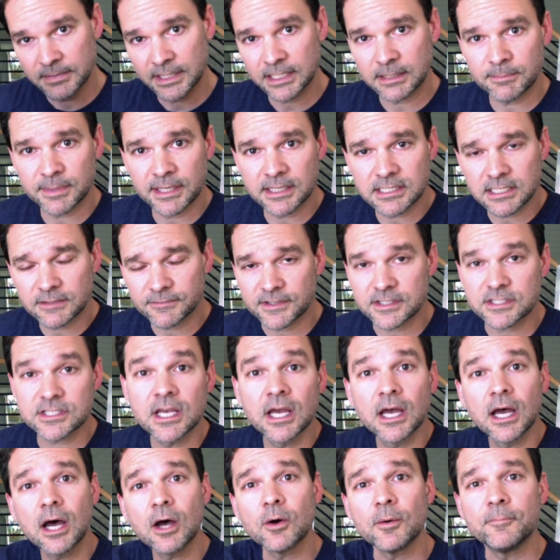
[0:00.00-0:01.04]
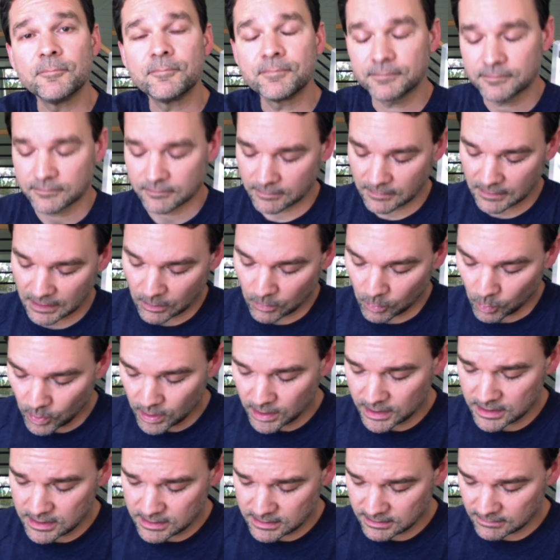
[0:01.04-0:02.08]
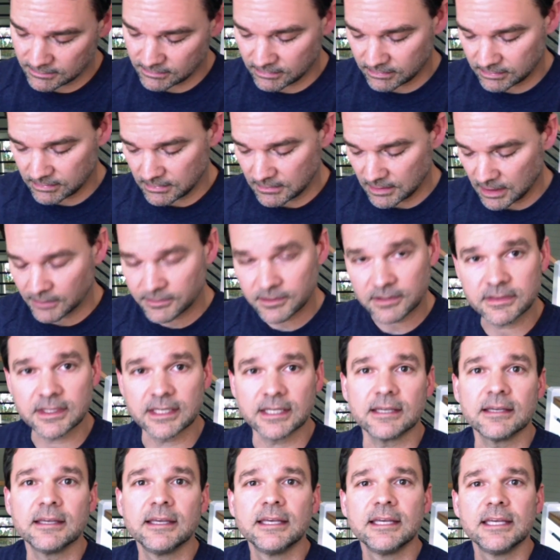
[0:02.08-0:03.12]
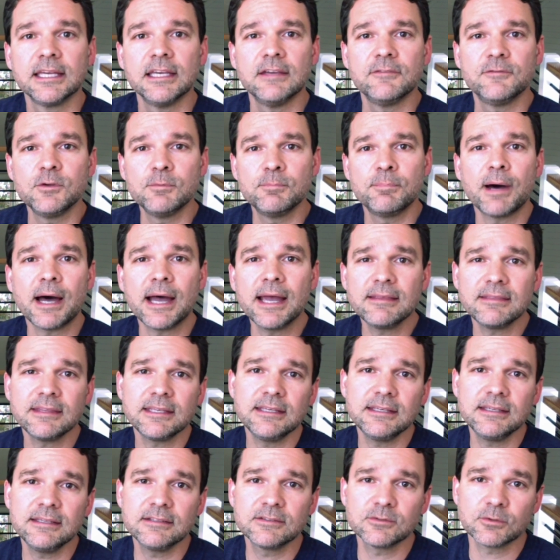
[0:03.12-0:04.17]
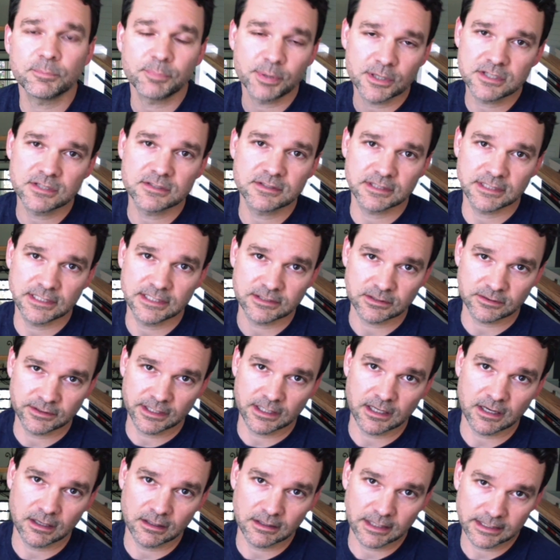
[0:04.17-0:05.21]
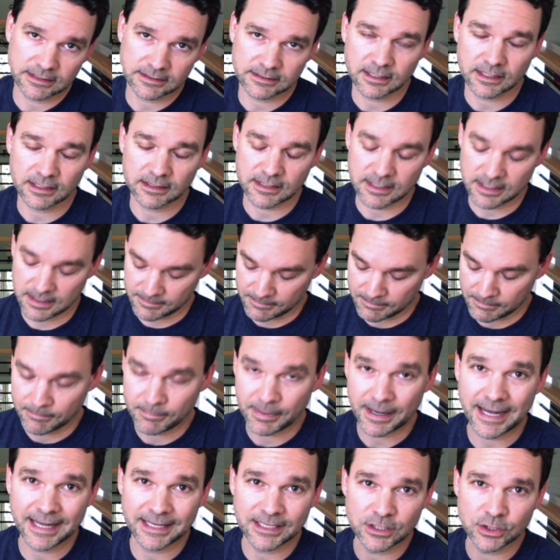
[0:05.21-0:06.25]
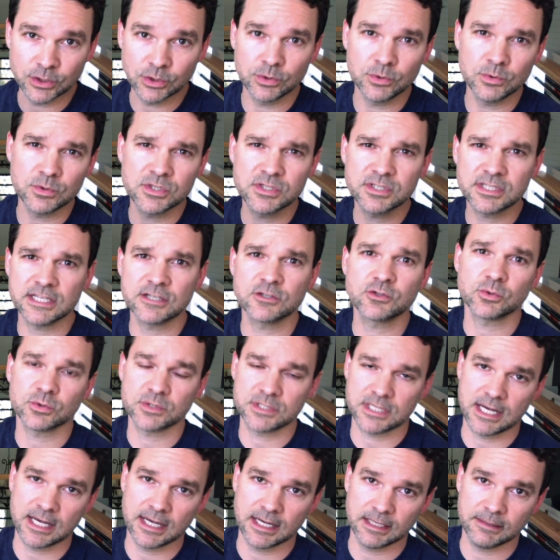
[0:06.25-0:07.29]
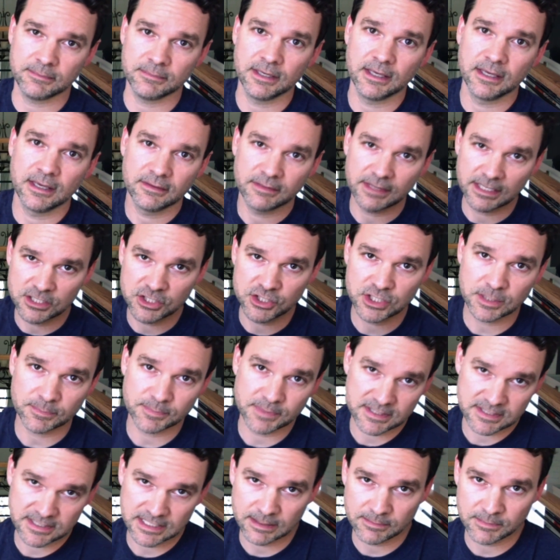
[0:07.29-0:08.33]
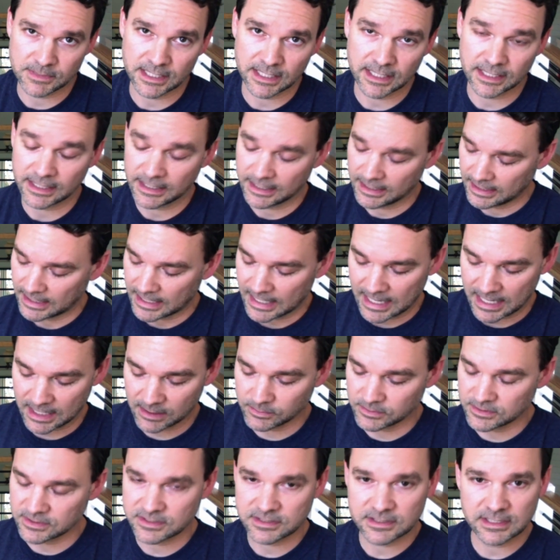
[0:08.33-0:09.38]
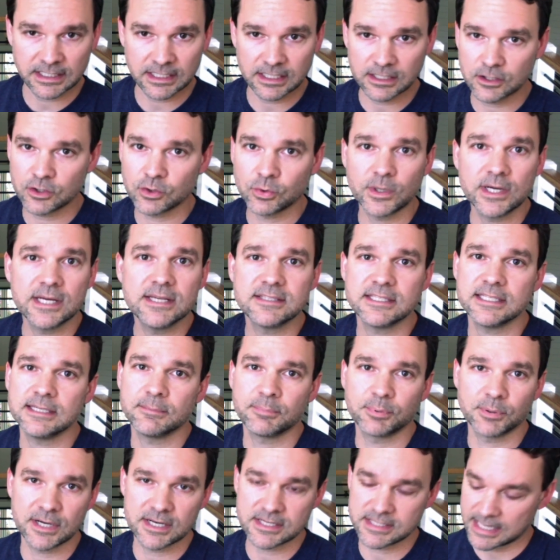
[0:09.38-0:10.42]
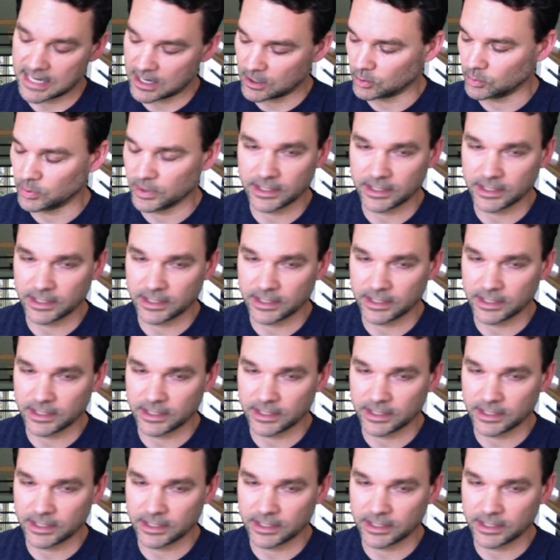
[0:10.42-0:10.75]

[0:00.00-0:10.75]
make a big difference. Oh, one other thing. If you buy these or purchase these on e-conolight.com by noon Central Time, they ship the same day. I was crazy impressed at